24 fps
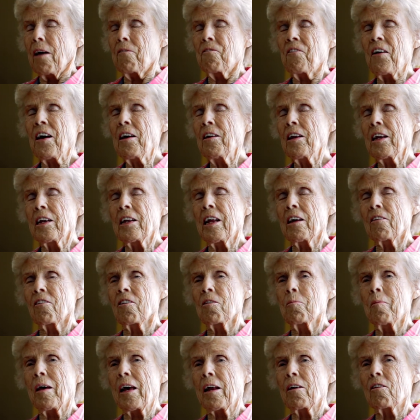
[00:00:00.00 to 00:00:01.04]
I found it
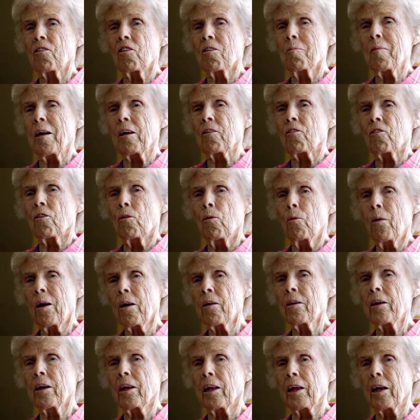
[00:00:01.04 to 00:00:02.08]
doesn't matter so much
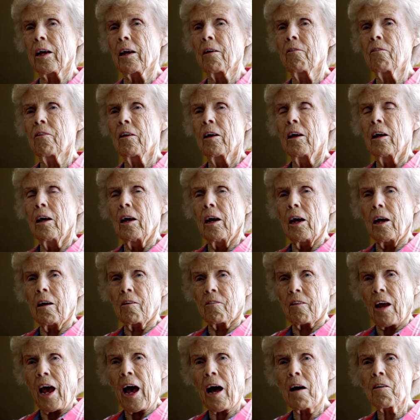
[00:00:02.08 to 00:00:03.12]
where you live,
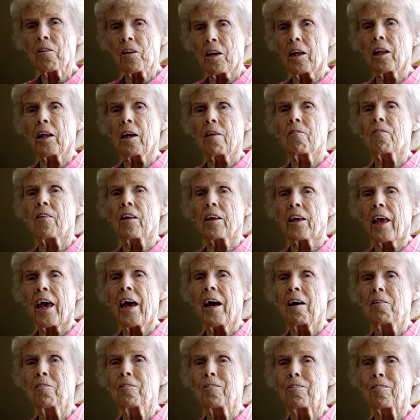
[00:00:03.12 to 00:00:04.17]
it's how you live that
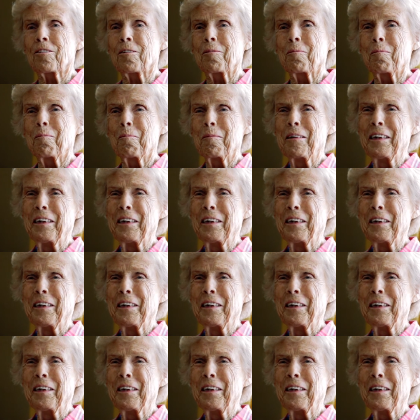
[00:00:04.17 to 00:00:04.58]
counts."